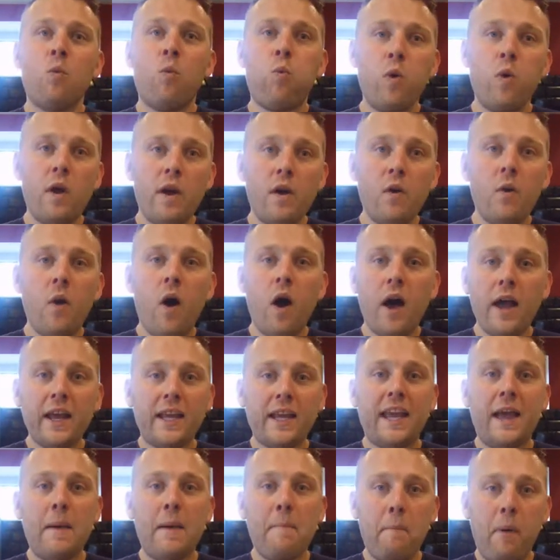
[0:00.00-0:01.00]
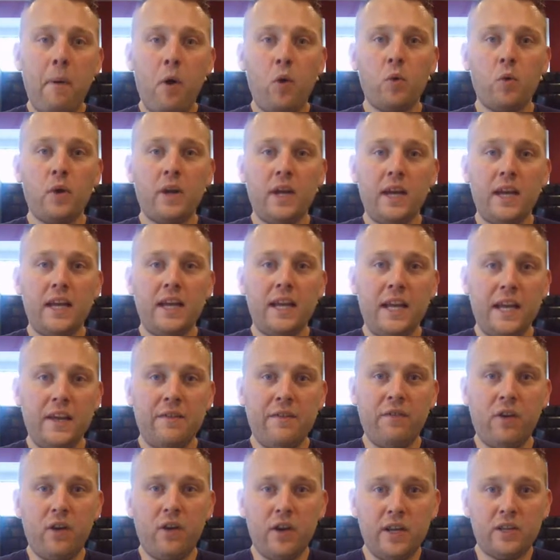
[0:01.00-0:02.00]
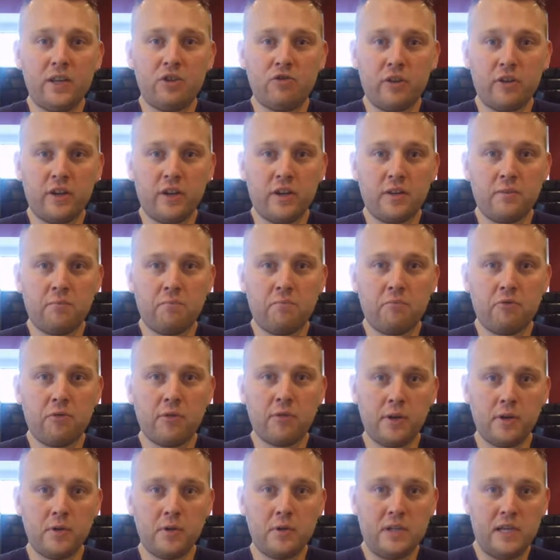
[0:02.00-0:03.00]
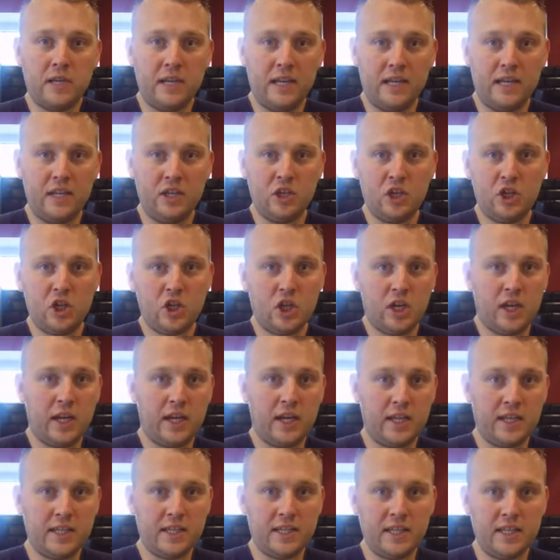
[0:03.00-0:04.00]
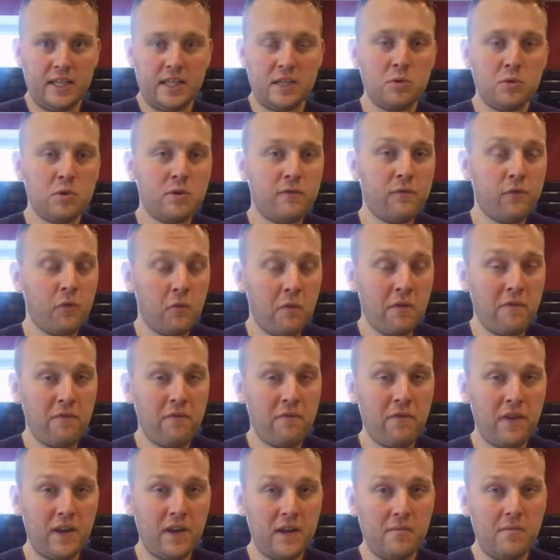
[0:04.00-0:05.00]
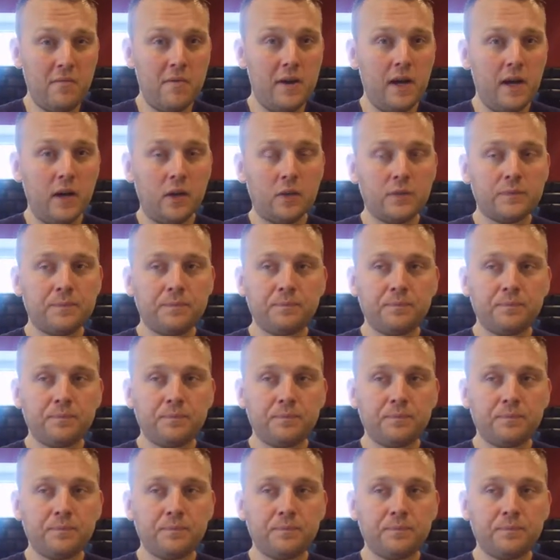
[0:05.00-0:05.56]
will I get bulky if I drink protein shakes? This was from a female.